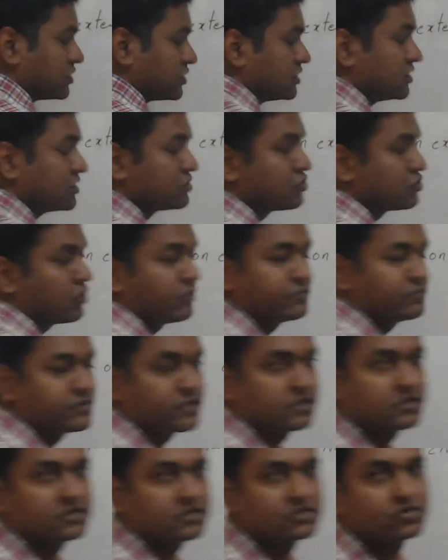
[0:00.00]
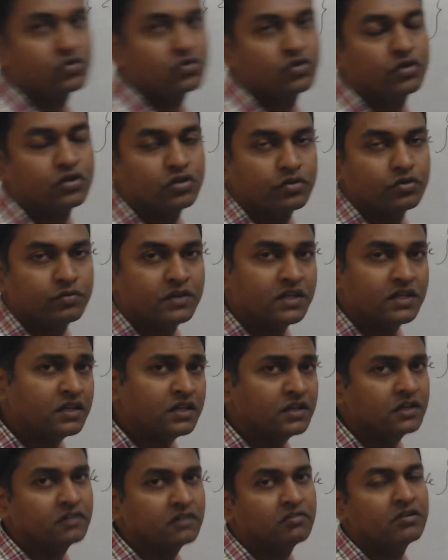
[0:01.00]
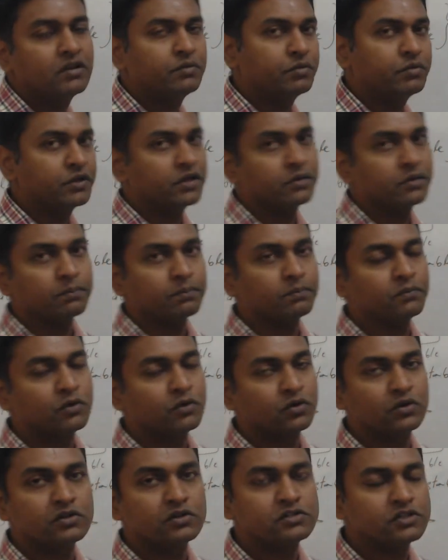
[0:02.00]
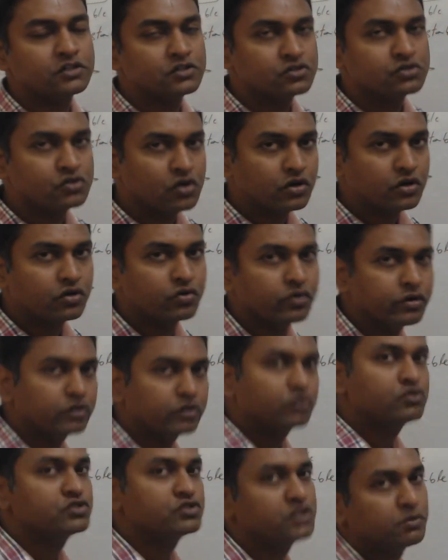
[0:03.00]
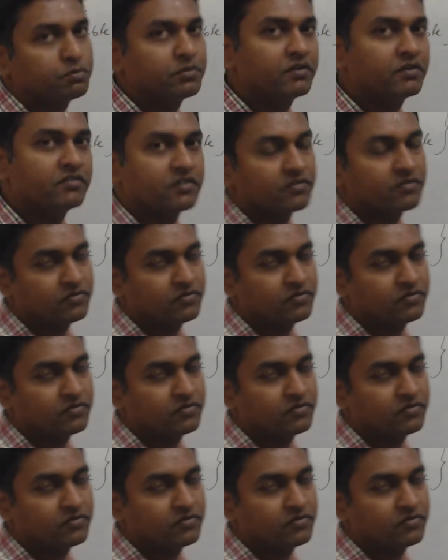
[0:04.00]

this object is going to be in equilibrium because it is not going to jump away